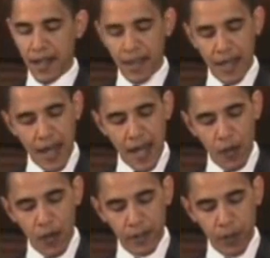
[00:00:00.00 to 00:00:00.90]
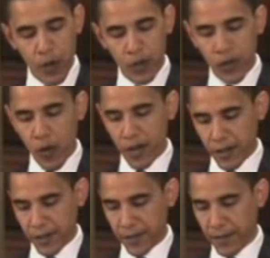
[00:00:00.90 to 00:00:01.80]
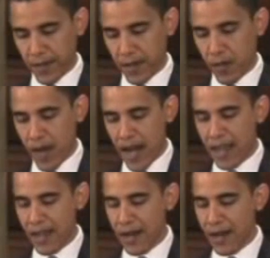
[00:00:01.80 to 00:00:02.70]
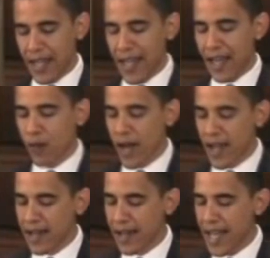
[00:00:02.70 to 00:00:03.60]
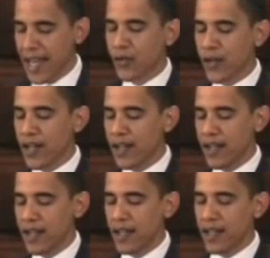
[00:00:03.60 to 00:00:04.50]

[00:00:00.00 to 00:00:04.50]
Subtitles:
that I was pro-choice. Rather, he had read an entry